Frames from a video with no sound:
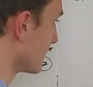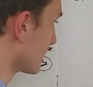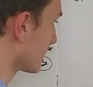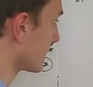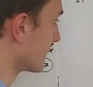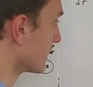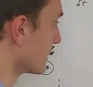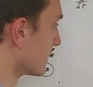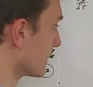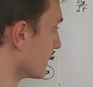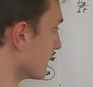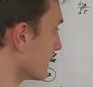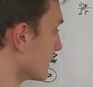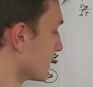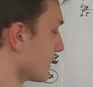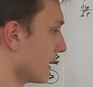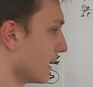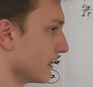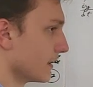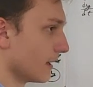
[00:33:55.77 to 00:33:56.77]

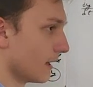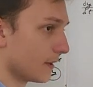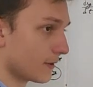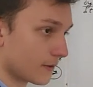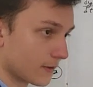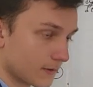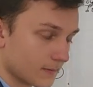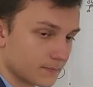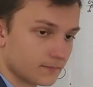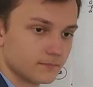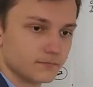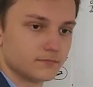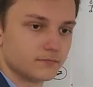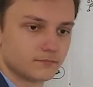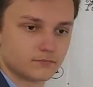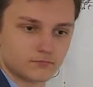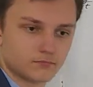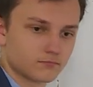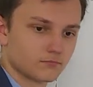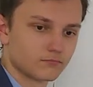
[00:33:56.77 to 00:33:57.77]
distances and other
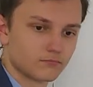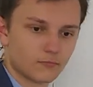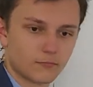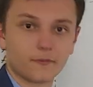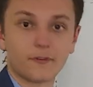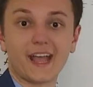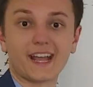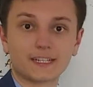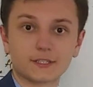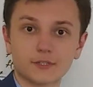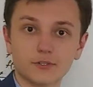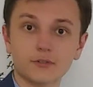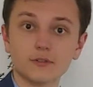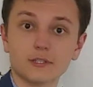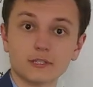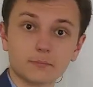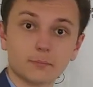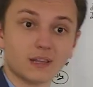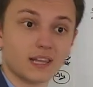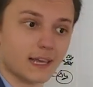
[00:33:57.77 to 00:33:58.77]

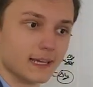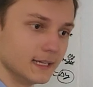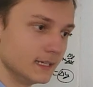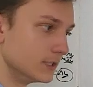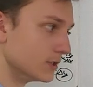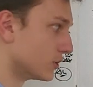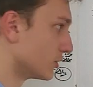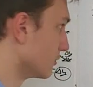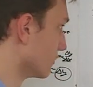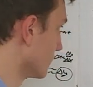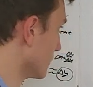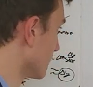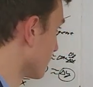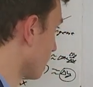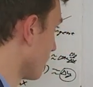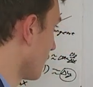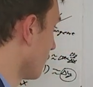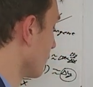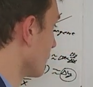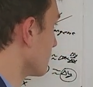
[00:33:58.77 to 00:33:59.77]
factors play into these
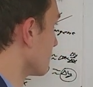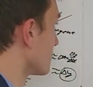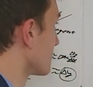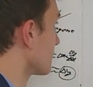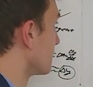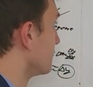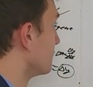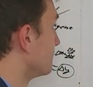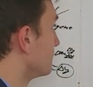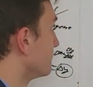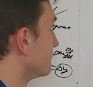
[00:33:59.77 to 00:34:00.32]
problems.